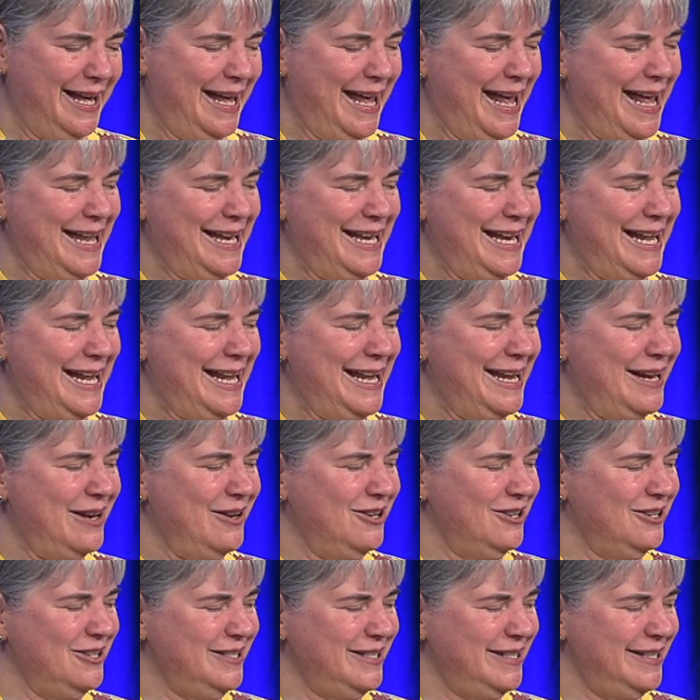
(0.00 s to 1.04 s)
And
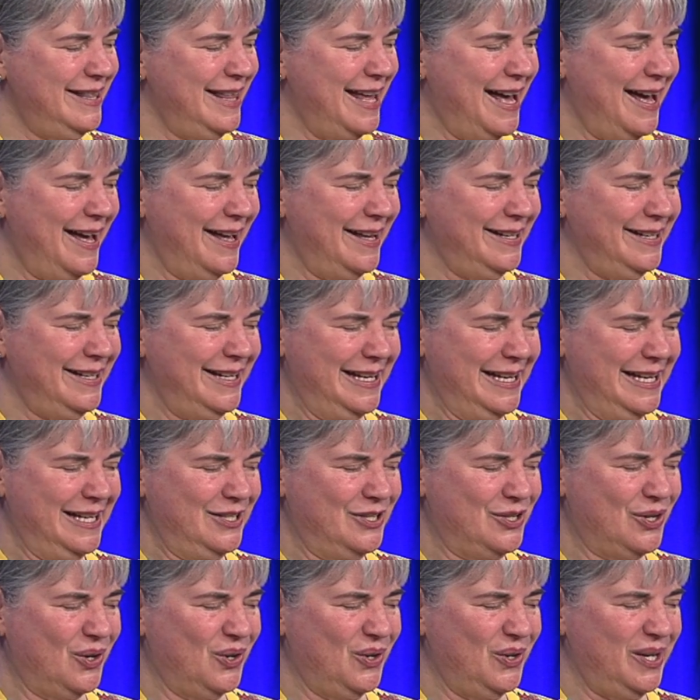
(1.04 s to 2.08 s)
here's that
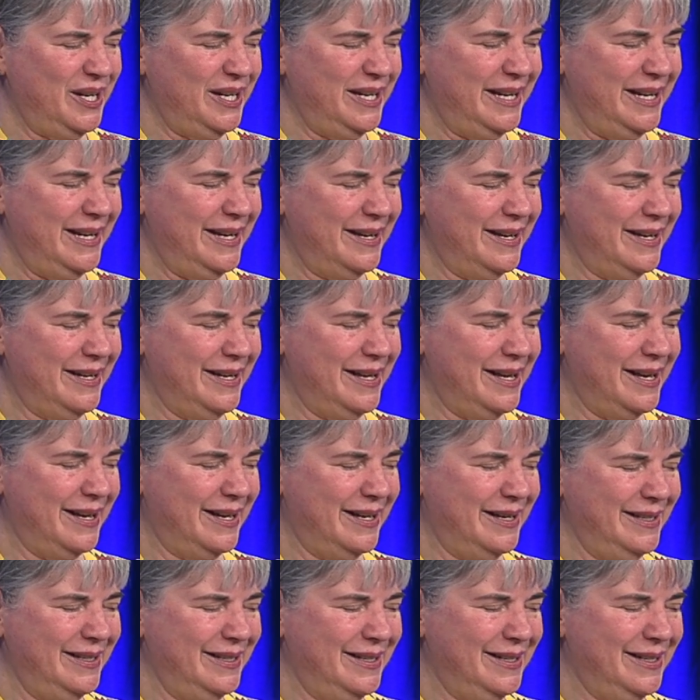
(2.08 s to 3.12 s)
eternity
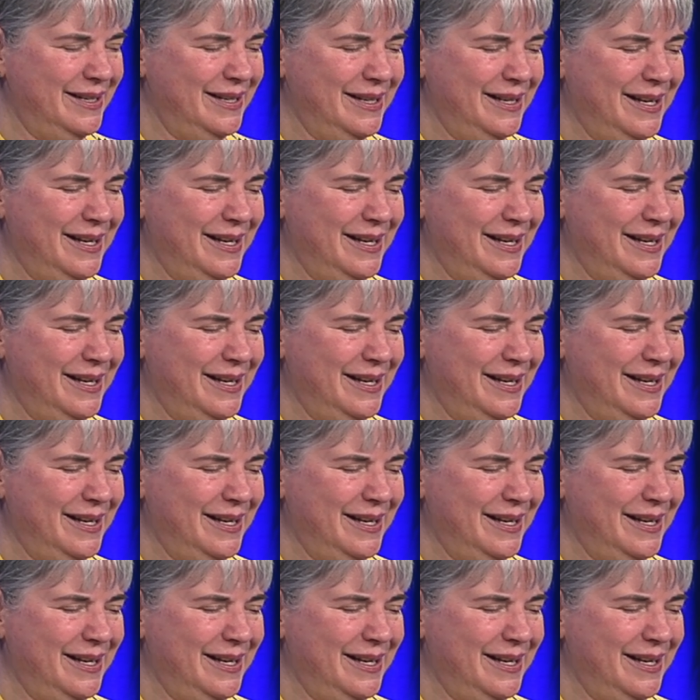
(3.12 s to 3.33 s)
again.